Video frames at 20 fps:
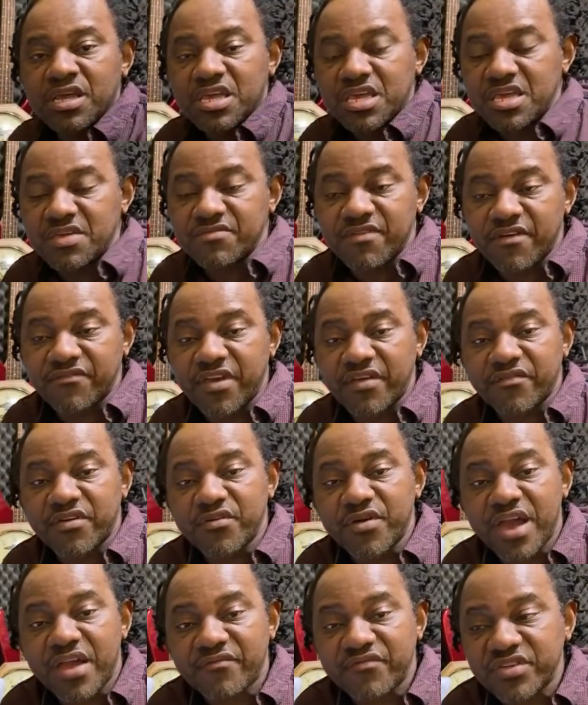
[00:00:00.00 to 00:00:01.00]
Even if you have a
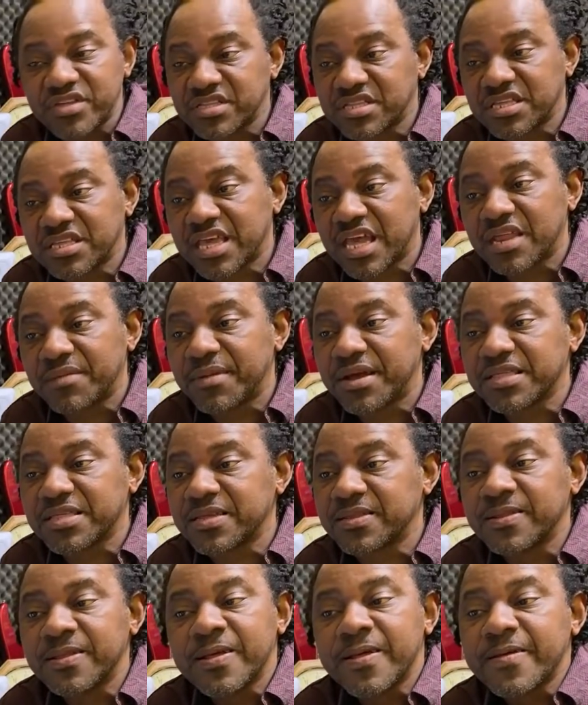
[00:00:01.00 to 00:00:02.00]
rifle, you can
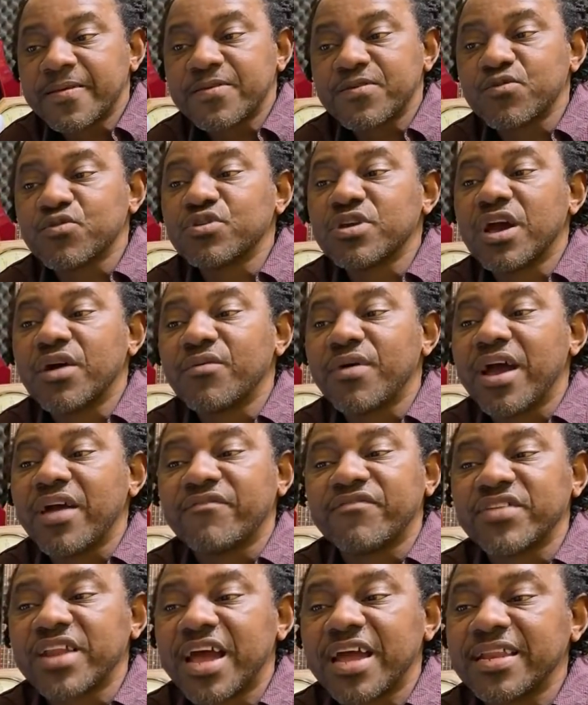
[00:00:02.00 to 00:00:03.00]
imagine you get a
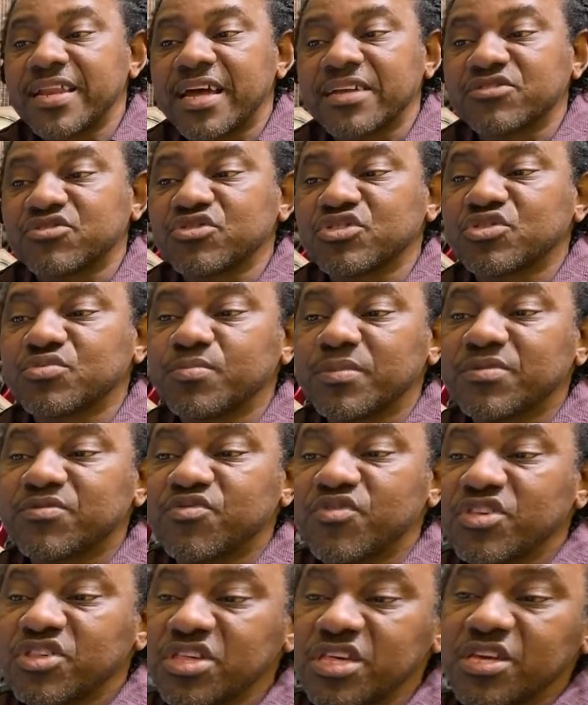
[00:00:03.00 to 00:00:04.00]
rifle like that to,
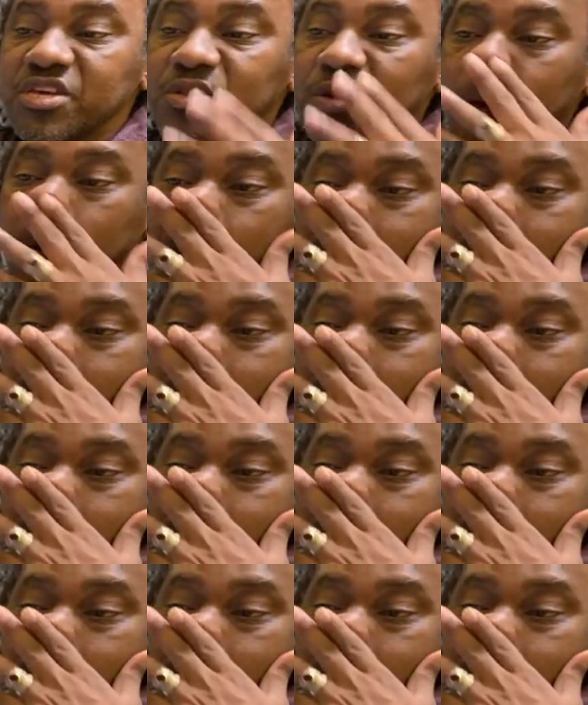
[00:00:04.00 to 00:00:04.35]
to she, you know,